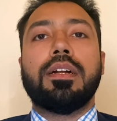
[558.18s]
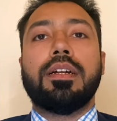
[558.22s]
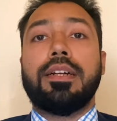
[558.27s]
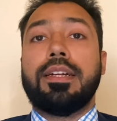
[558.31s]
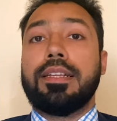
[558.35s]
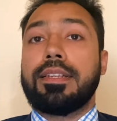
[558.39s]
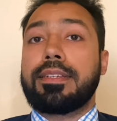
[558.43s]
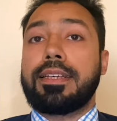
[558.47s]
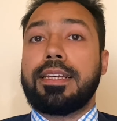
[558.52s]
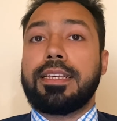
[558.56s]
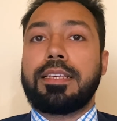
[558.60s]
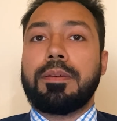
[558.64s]

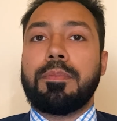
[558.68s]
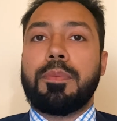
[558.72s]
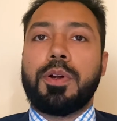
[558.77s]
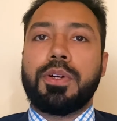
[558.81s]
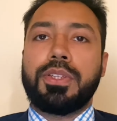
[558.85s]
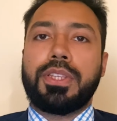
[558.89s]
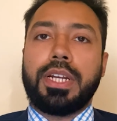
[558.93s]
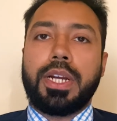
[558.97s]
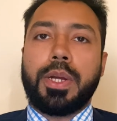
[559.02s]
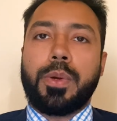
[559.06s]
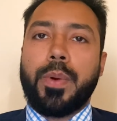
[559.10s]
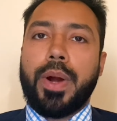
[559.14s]
discuss
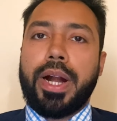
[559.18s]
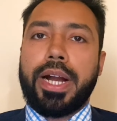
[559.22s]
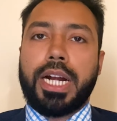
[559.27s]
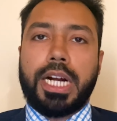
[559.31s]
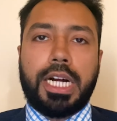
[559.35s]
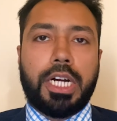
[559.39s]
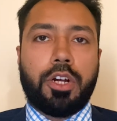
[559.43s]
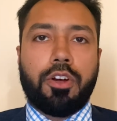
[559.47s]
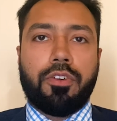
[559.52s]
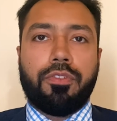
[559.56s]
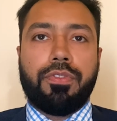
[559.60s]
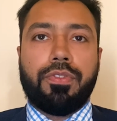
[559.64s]
about the required
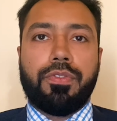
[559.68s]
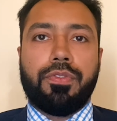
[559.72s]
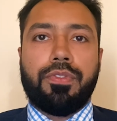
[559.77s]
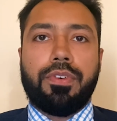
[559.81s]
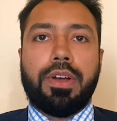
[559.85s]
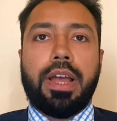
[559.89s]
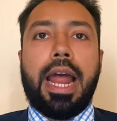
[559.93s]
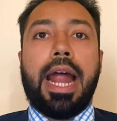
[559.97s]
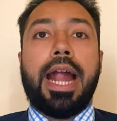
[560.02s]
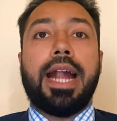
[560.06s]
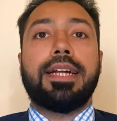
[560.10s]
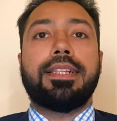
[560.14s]
cutoff
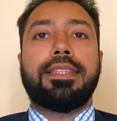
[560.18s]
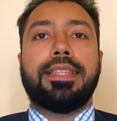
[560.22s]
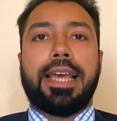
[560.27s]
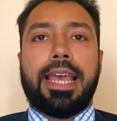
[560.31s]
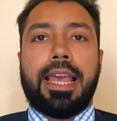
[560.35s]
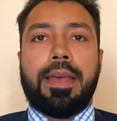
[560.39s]
at the